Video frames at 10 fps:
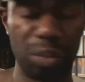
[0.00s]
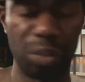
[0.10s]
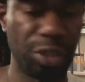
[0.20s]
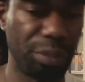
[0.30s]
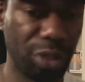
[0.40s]

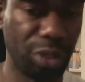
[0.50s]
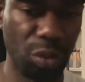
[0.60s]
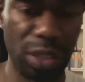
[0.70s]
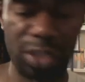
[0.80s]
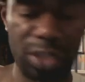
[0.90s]
what the book
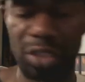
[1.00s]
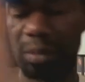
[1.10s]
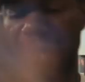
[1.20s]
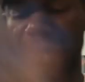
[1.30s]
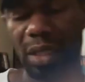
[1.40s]
was.
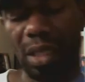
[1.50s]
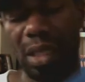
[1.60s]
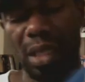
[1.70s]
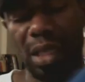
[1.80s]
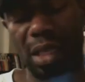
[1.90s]

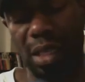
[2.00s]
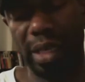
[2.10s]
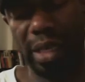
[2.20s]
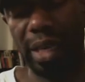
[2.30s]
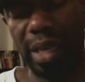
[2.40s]

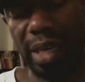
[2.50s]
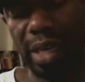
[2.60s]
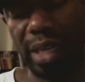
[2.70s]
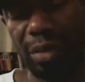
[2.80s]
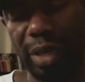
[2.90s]

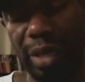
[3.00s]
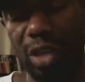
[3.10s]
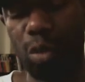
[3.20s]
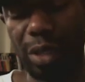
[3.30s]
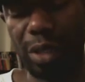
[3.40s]
And when I
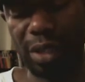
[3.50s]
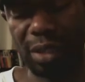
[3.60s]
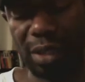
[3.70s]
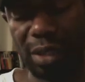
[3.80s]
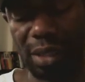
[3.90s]
opened
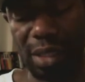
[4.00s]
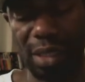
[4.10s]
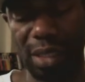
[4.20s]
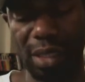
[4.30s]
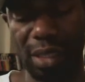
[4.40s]
it,
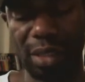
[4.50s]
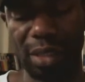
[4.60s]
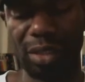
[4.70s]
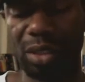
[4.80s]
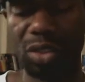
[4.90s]

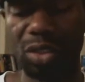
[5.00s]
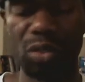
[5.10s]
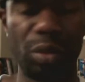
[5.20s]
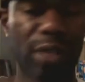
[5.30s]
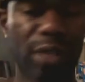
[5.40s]
this is what I